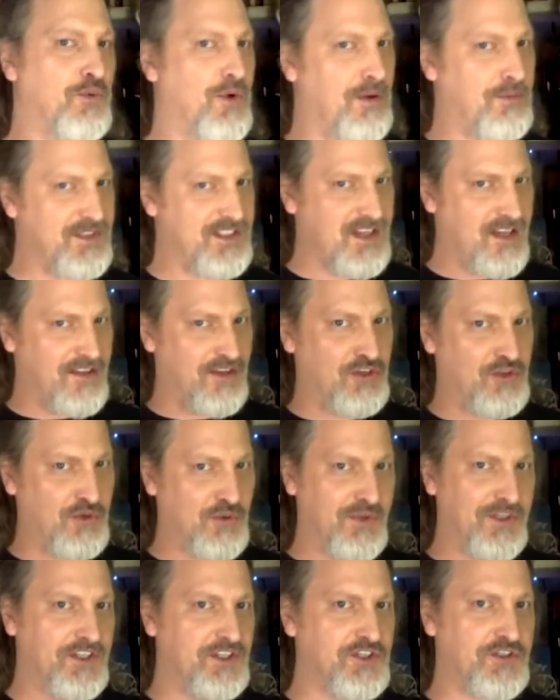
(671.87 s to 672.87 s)
Well, we saw the
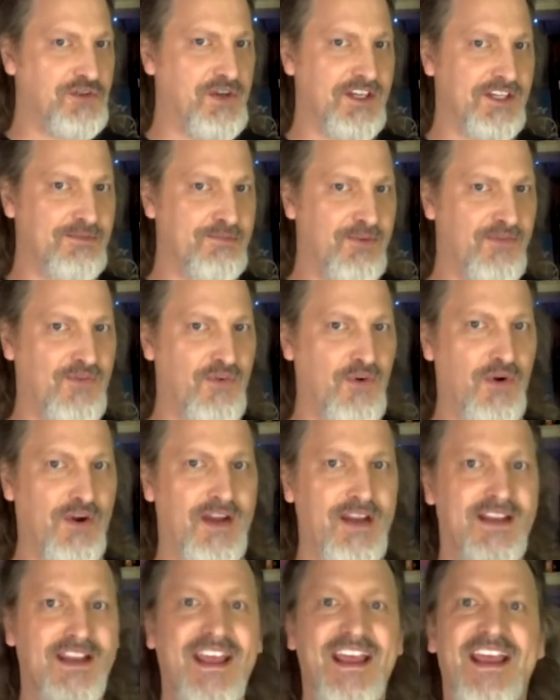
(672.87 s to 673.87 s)
dueling strengths
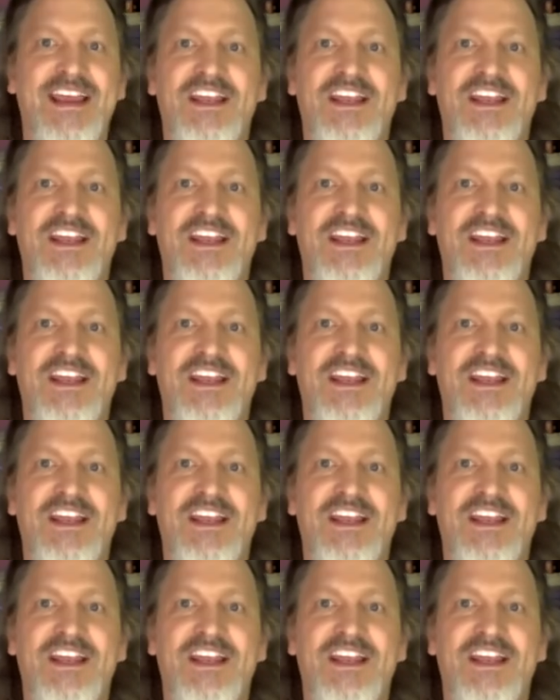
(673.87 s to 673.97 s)
beforehand.